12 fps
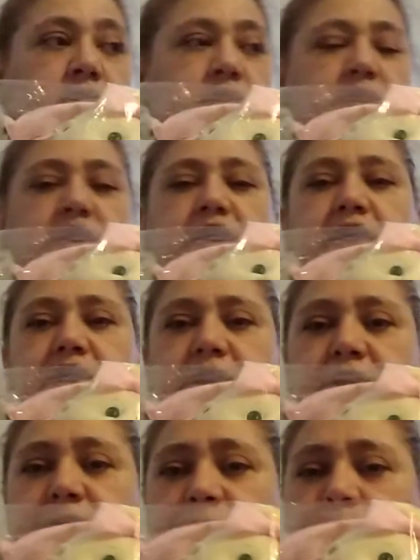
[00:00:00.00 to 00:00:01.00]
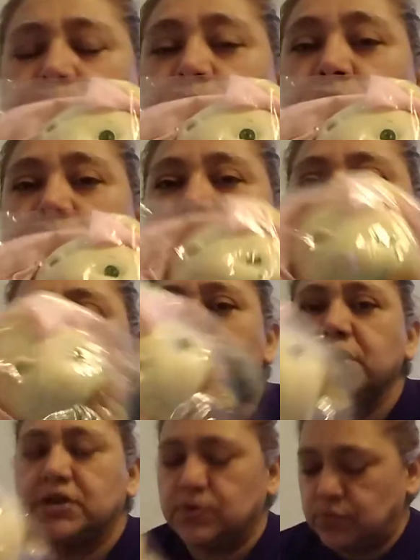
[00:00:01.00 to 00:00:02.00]
Okay. Let
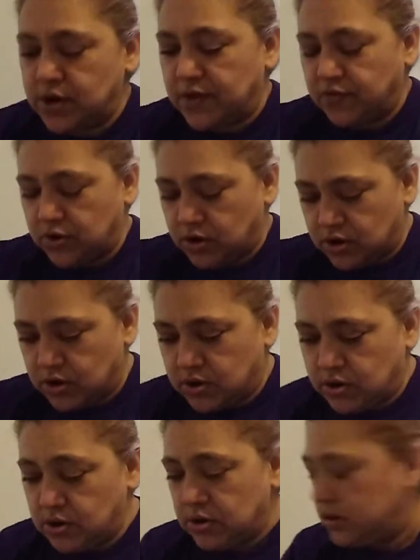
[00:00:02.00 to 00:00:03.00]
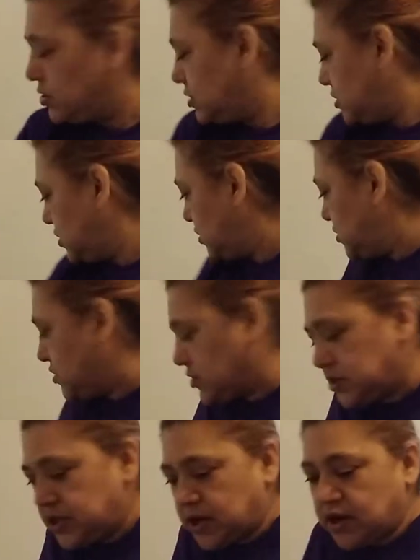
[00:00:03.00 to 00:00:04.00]
me unravel her. You know,
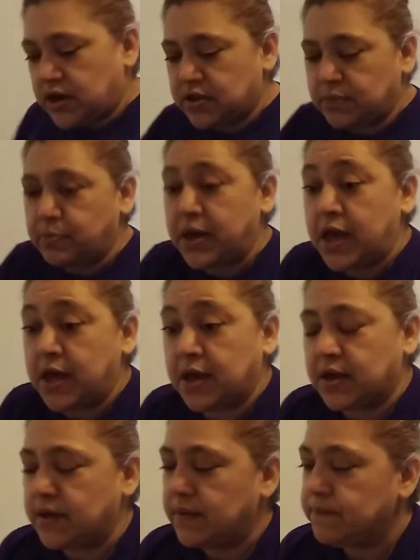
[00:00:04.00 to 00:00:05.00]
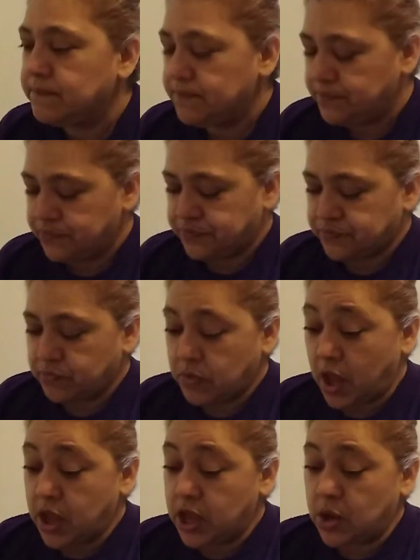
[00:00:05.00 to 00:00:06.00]
take her out of the bag
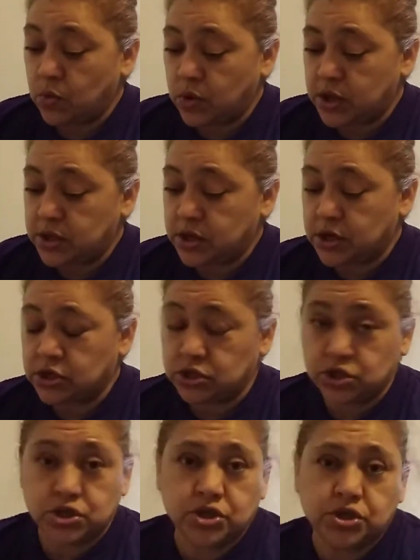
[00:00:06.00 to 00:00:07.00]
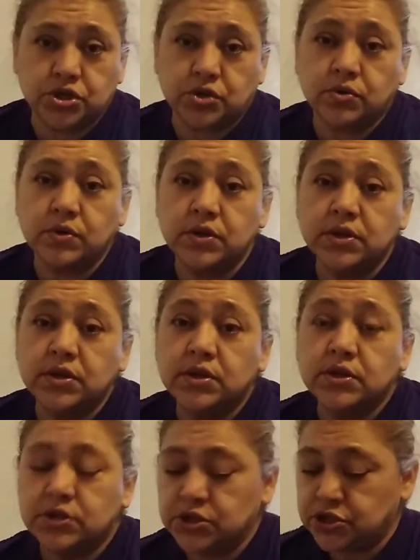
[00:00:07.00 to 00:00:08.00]
and whatnot. Show you,
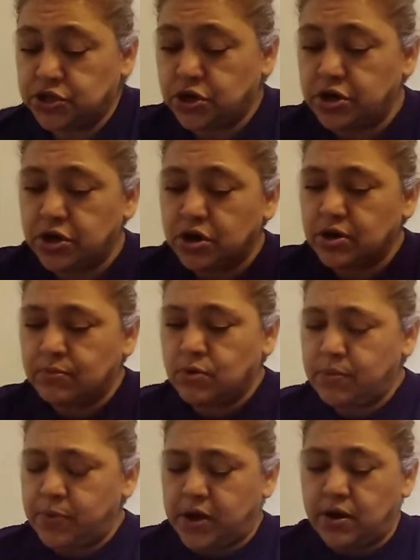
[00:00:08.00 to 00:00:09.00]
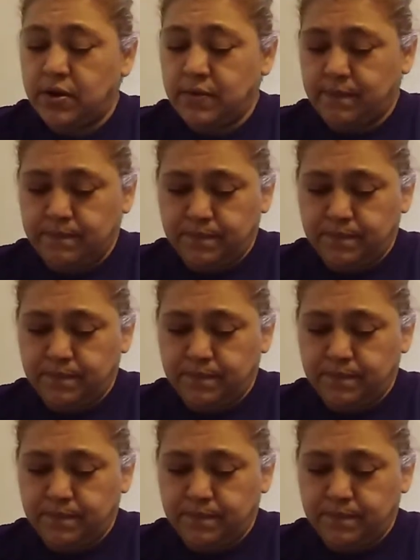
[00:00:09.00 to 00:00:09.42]
show you her more better.